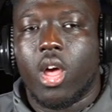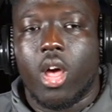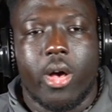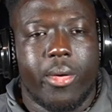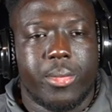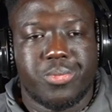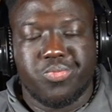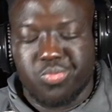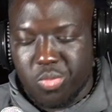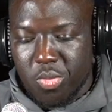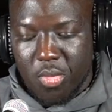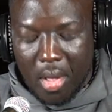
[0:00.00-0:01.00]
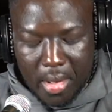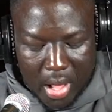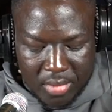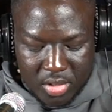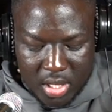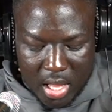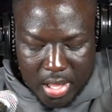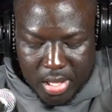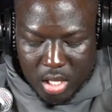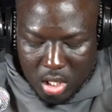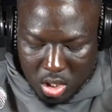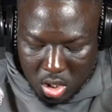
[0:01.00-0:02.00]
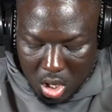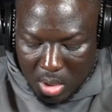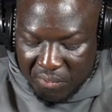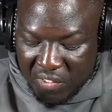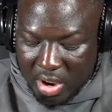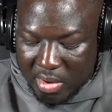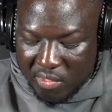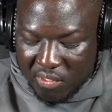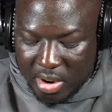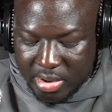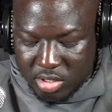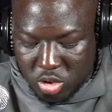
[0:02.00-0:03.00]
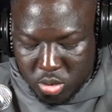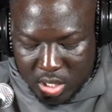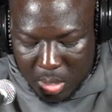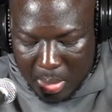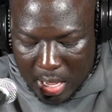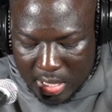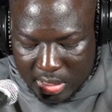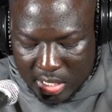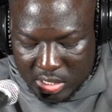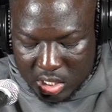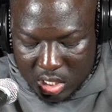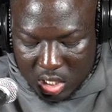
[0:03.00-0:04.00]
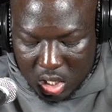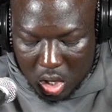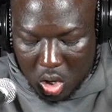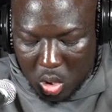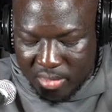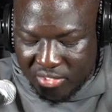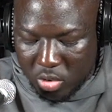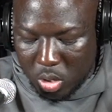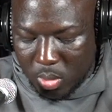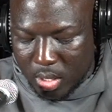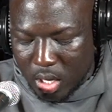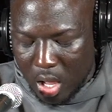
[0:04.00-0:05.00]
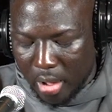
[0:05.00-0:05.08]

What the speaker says: After that, I'm very, very intrigued about how things are going to go going forward.